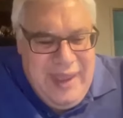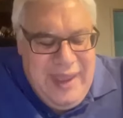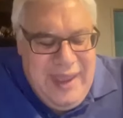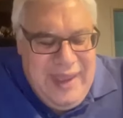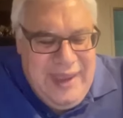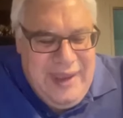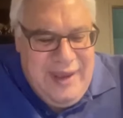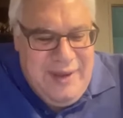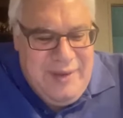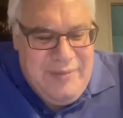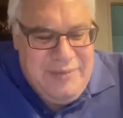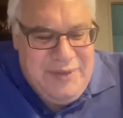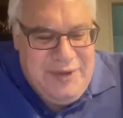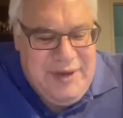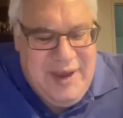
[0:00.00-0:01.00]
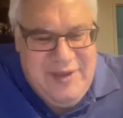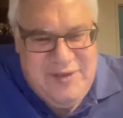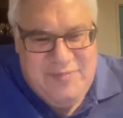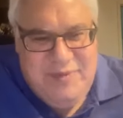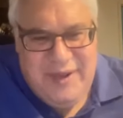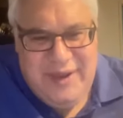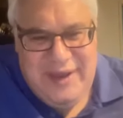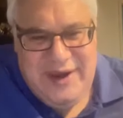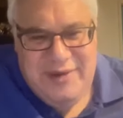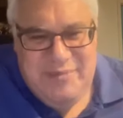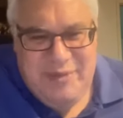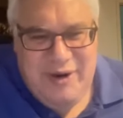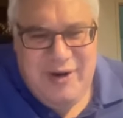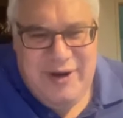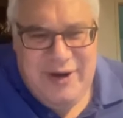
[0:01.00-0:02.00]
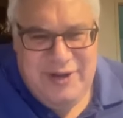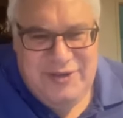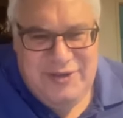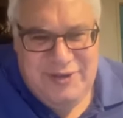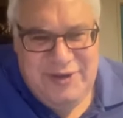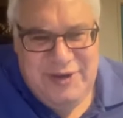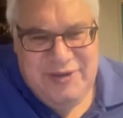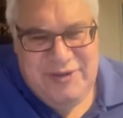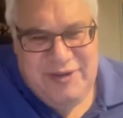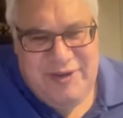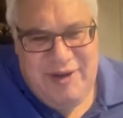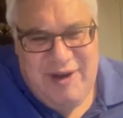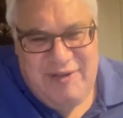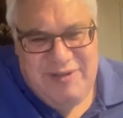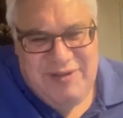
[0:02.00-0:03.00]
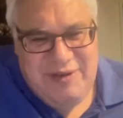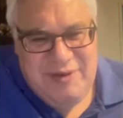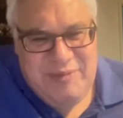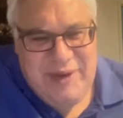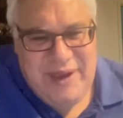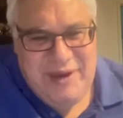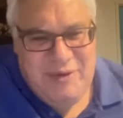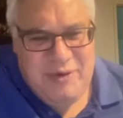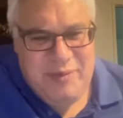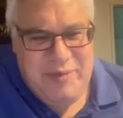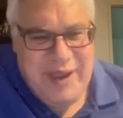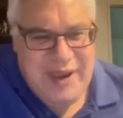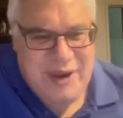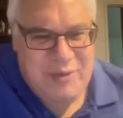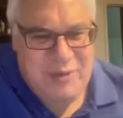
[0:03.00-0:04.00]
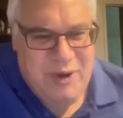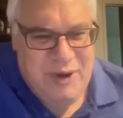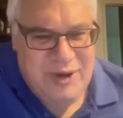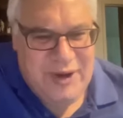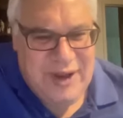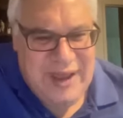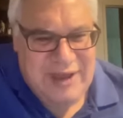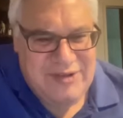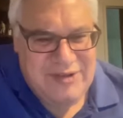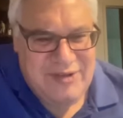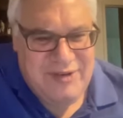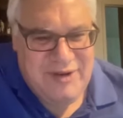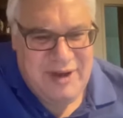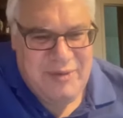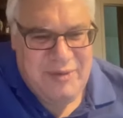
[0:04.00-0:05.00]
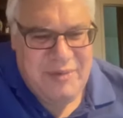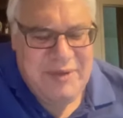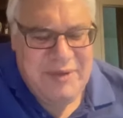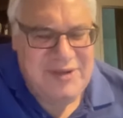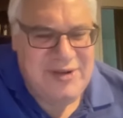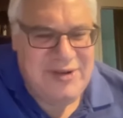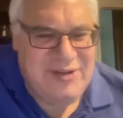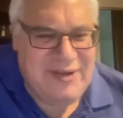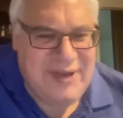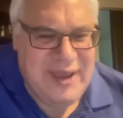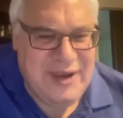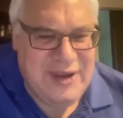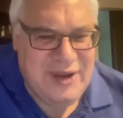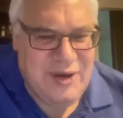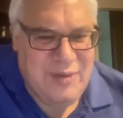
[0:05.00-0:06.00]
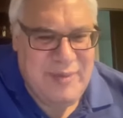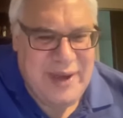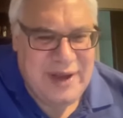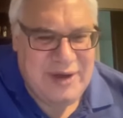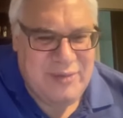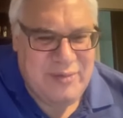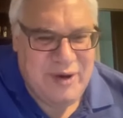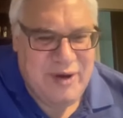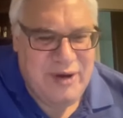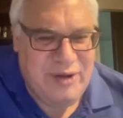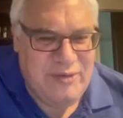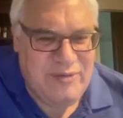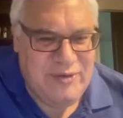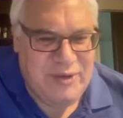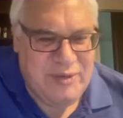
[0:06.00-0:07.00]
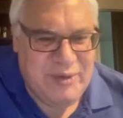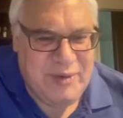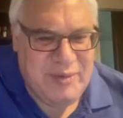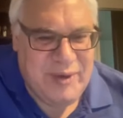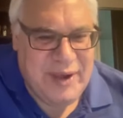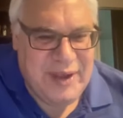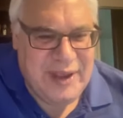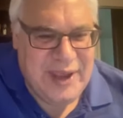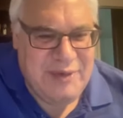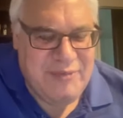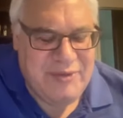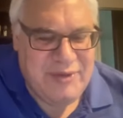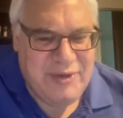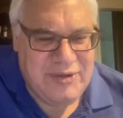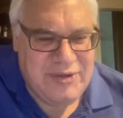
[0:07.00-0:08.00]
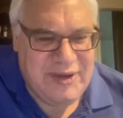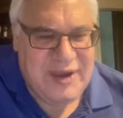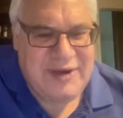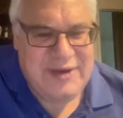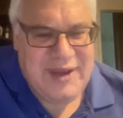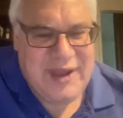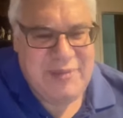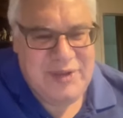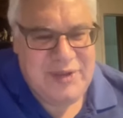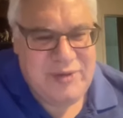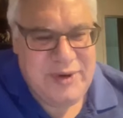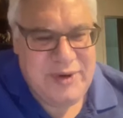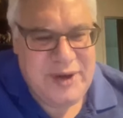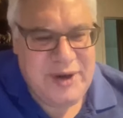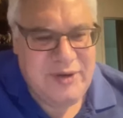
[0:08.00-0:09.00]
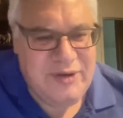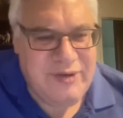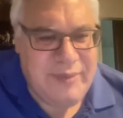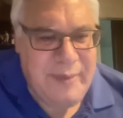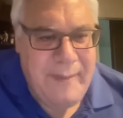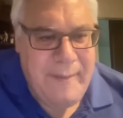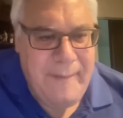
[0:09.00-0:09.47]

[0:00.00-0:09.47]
You guys were playing in Barnhill 2 years ago, obviously back in Walton last year. What made you decide to go back to Barnhill for the red-white game for the second time in 3 years?